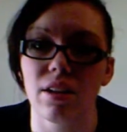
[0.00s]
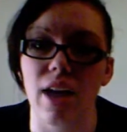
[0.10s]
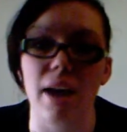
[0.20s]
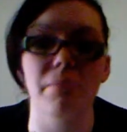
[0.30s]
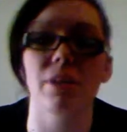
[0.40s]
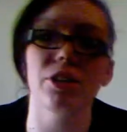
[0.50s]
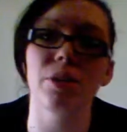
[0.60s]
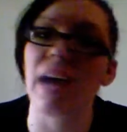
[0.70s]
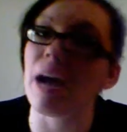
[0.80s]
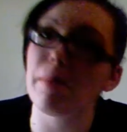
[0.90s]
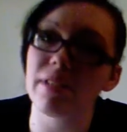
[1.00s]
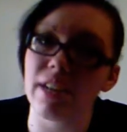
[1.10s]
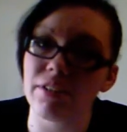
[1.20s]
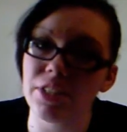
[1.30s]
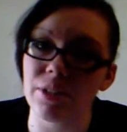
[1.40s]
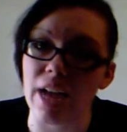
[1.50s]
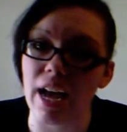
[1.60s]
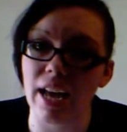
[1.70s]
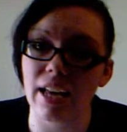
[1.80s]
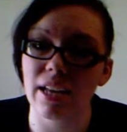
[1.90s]
I'm not sure what happens after you
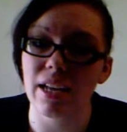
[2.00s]
die,